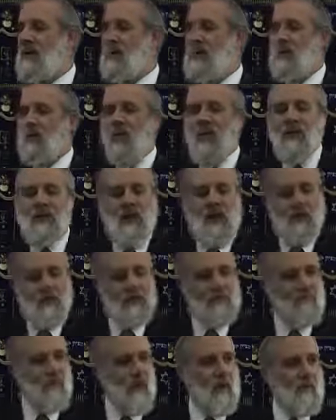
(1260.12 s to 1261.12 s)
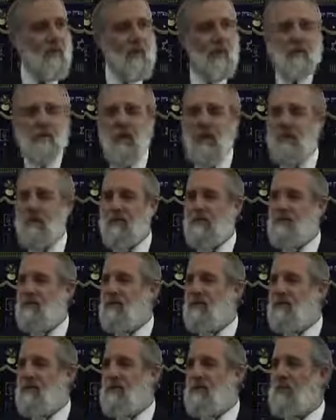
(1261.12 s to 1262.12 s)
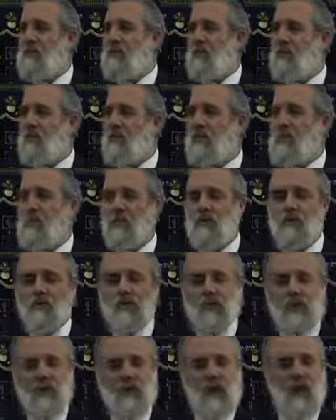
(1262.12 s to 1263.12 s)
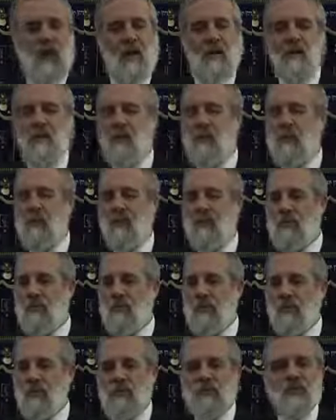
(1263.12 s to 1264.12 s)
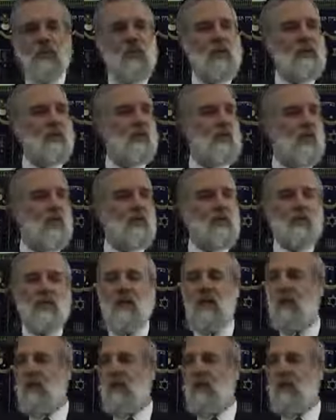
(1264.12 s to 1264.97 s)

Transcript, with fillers: You identify with it. You sit down, you, you discuss ways to